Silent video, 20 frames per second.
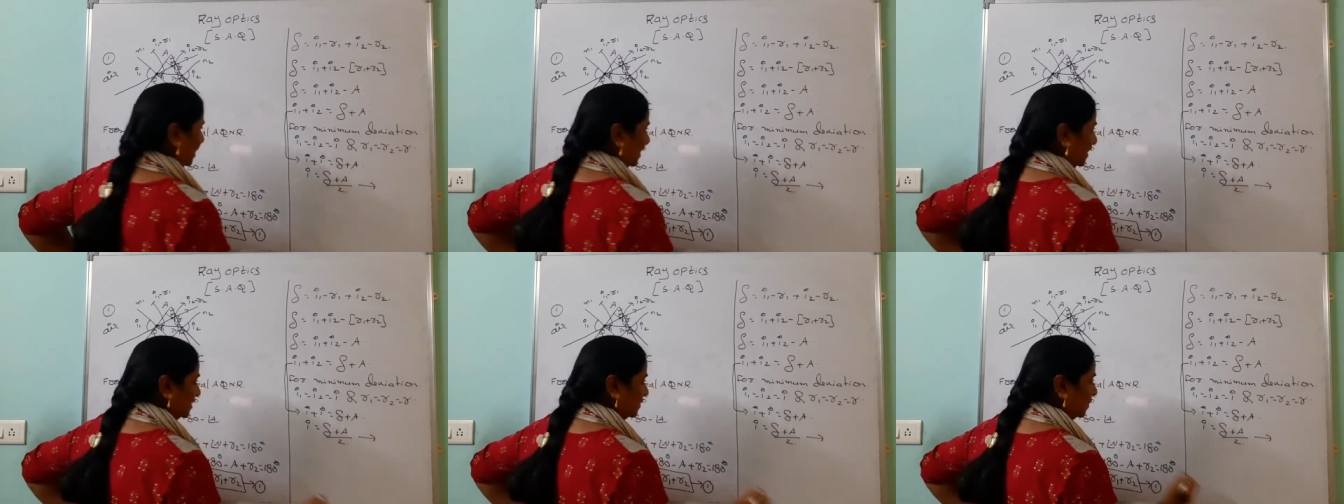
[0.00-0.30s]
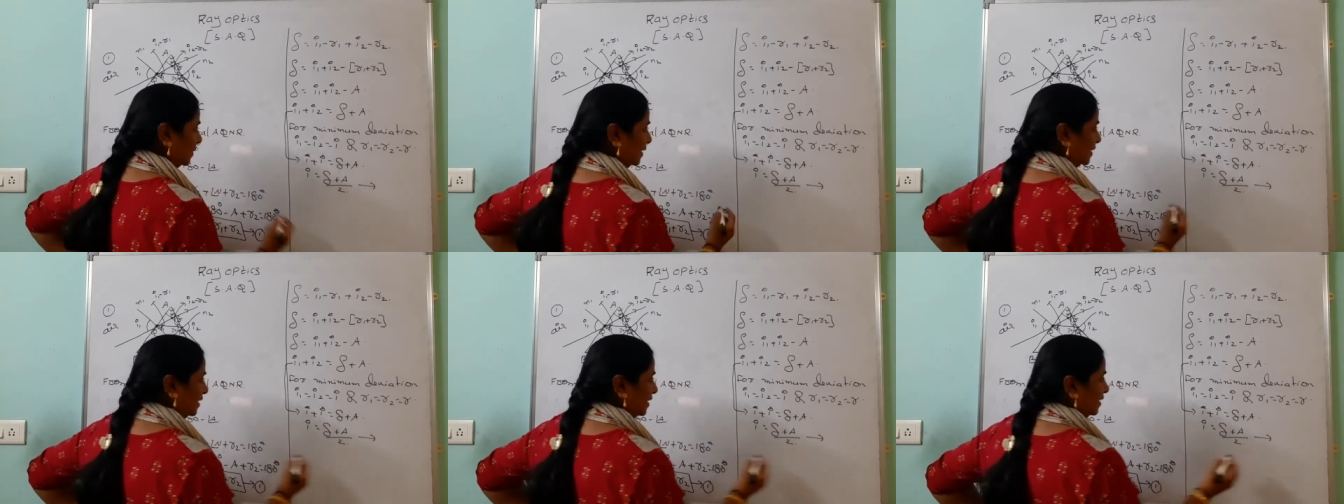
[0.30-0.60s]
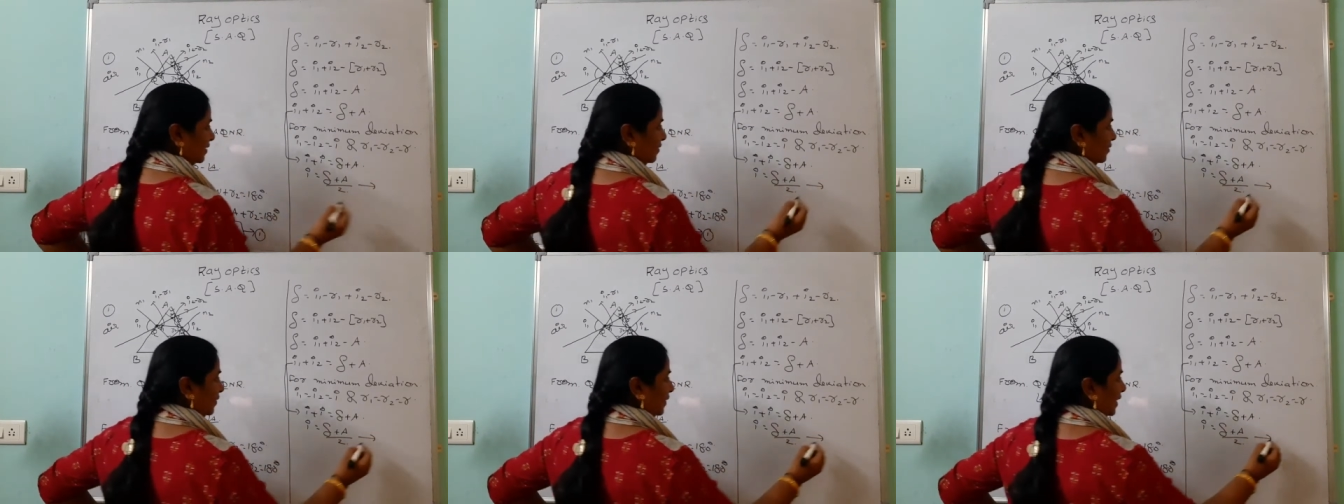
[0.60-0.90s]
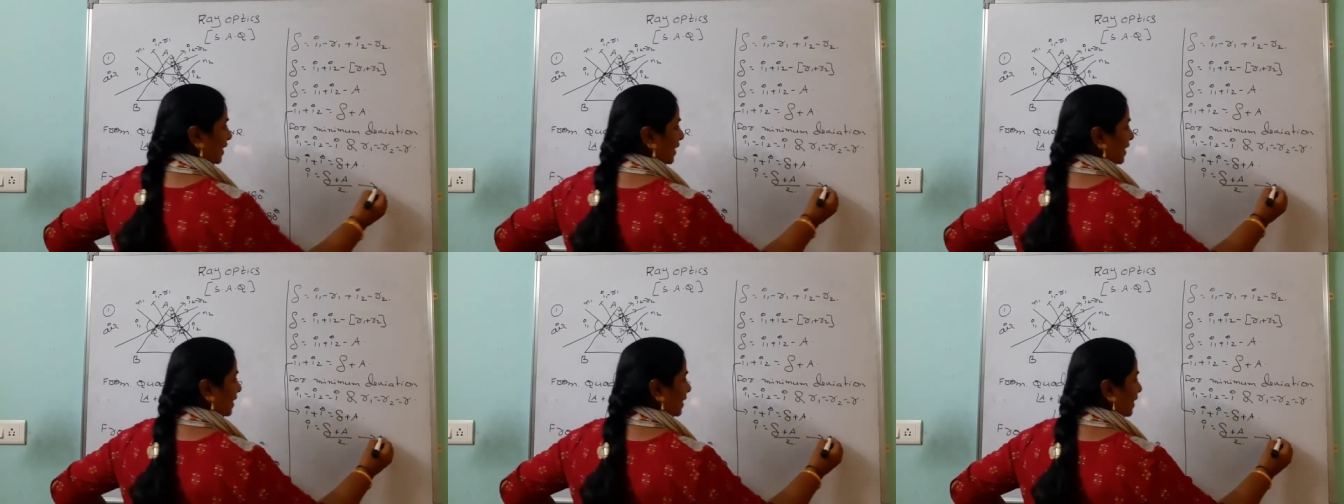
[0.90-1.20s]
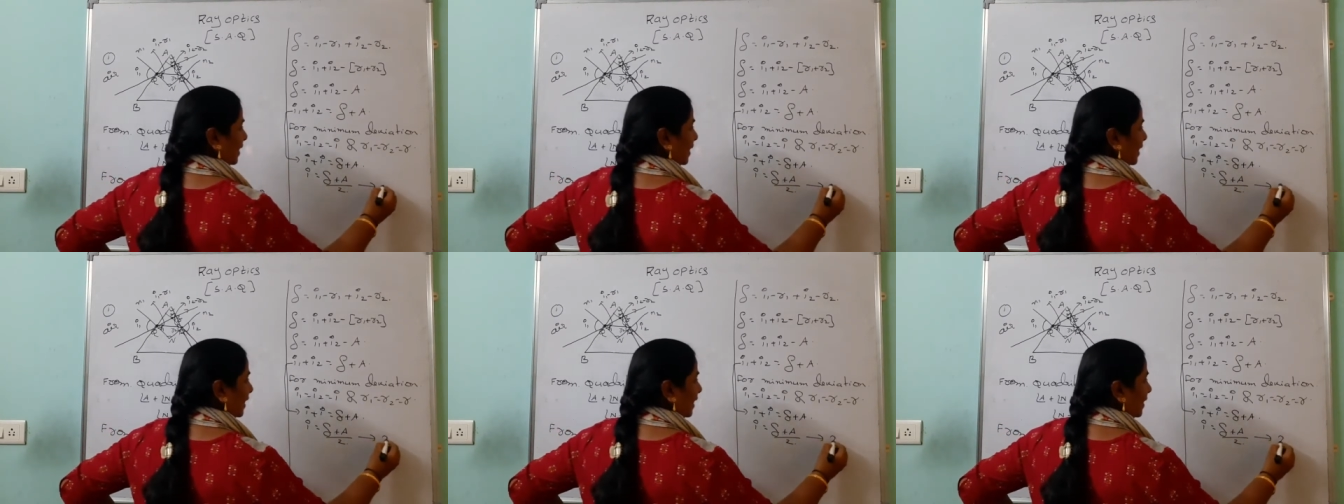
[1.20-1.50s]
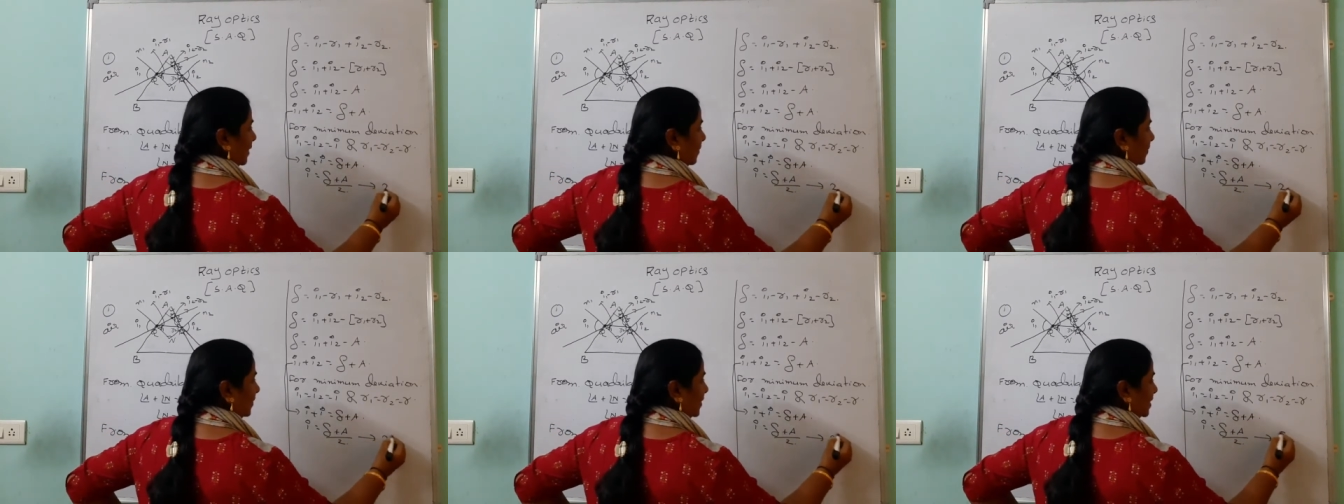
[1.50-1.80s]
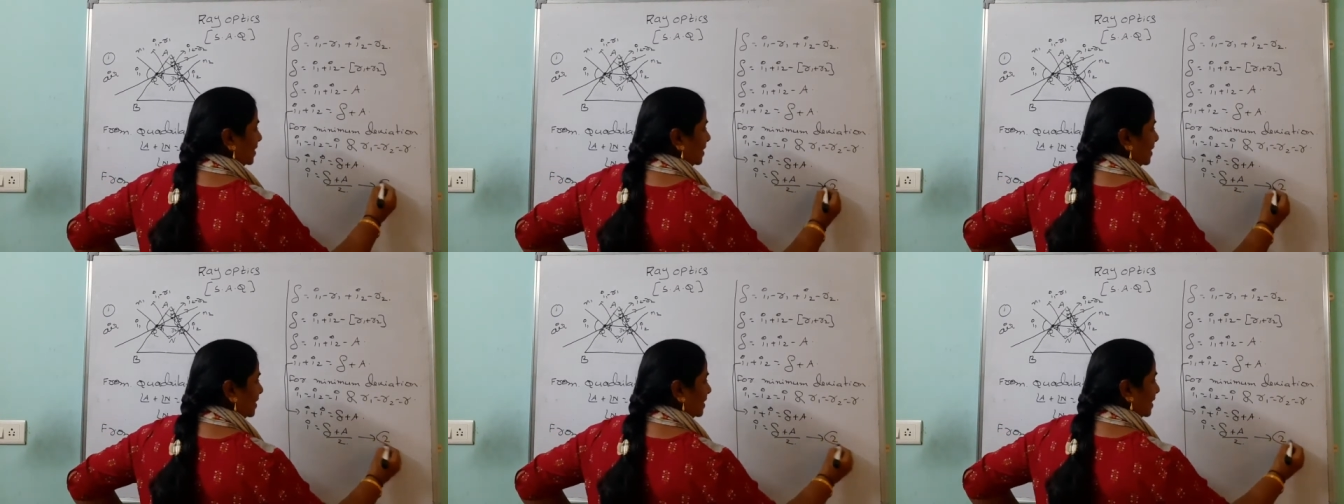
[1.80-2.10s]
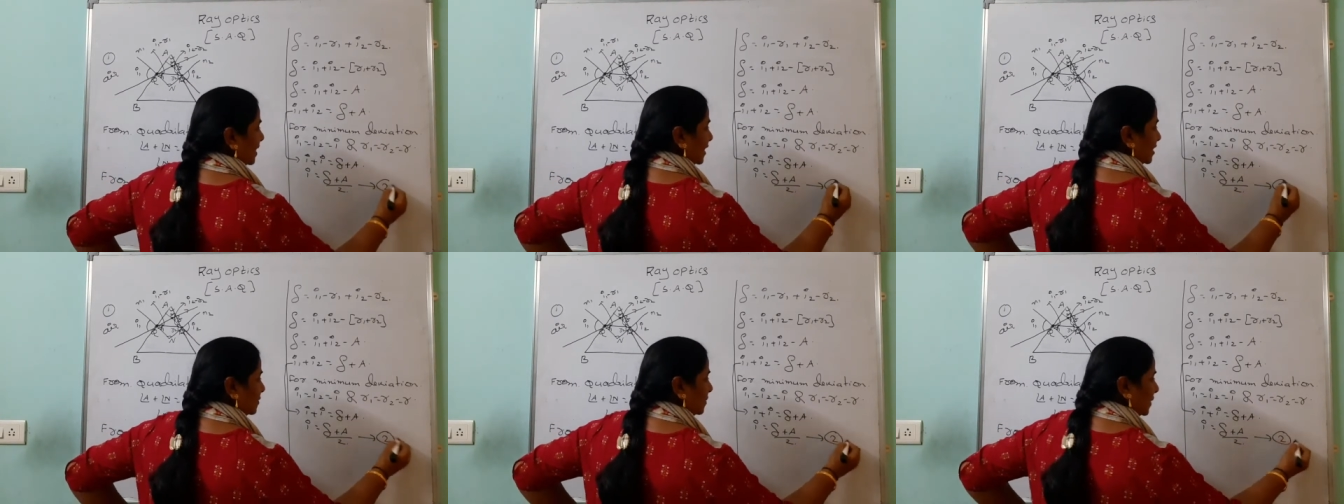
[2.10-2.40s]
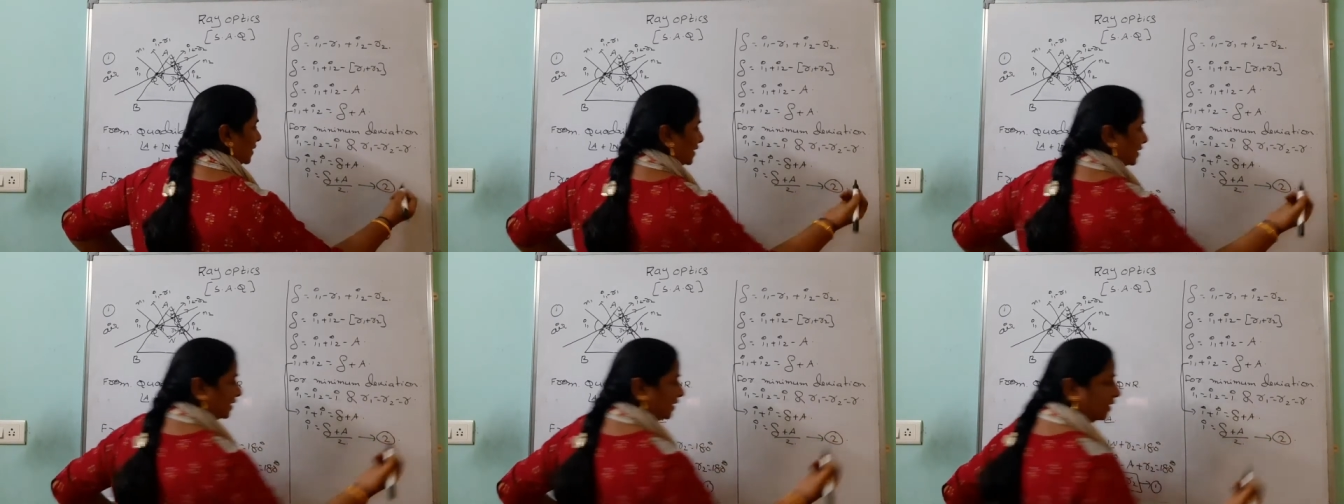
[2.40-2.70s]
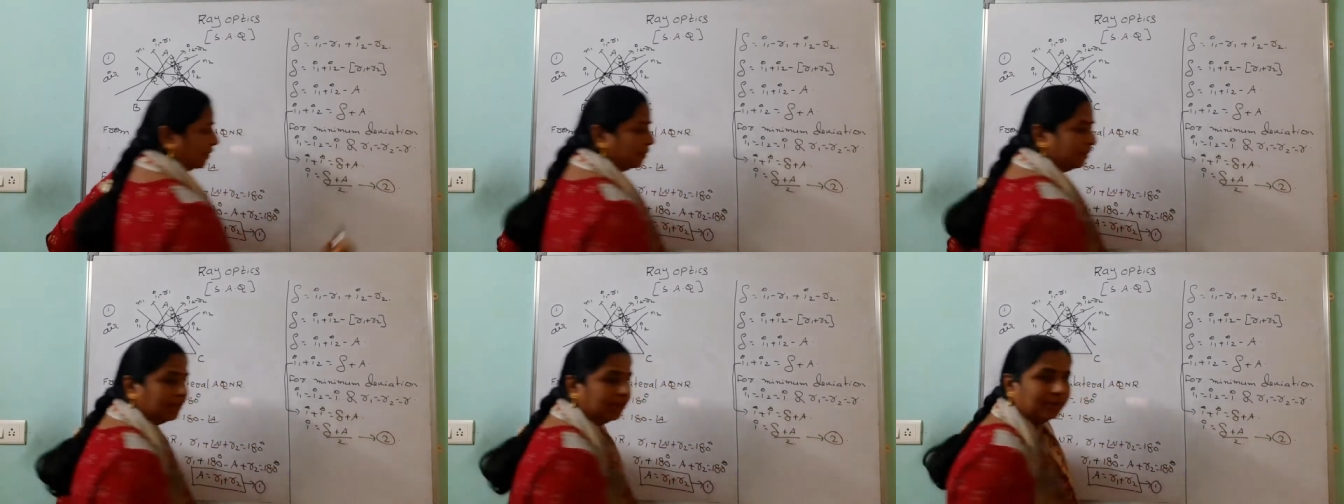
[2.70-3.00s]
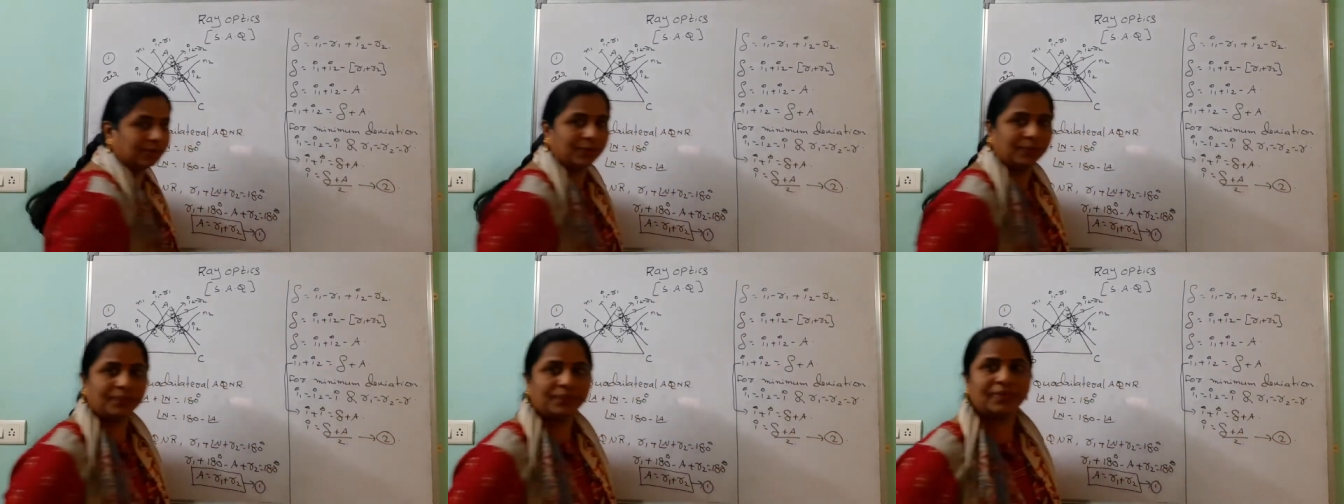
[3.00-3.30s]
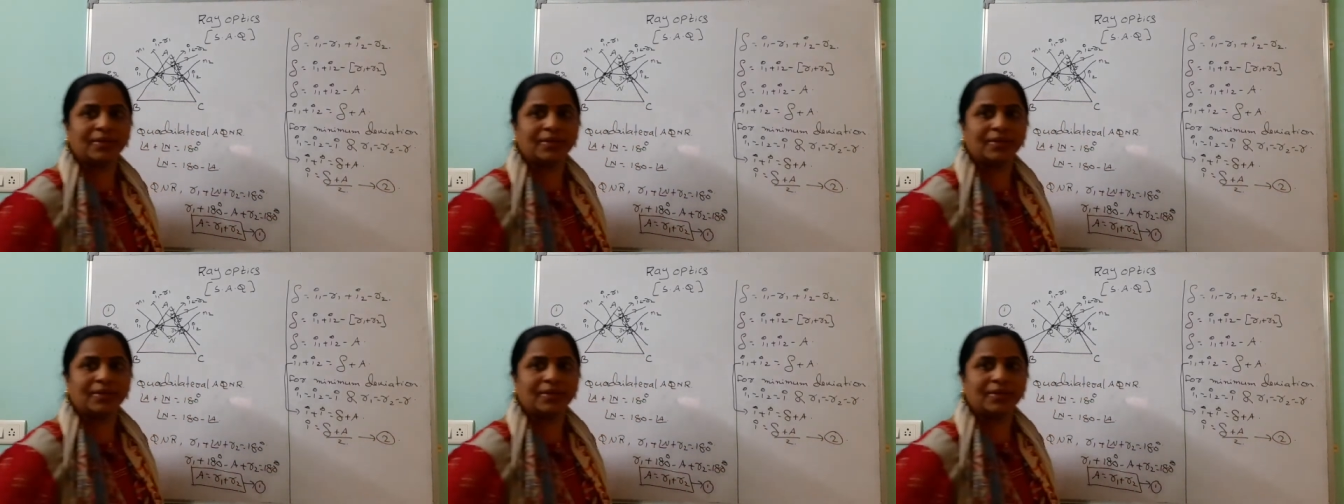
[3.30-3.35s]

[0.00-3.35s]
expression. We can take it. This is expression number 2.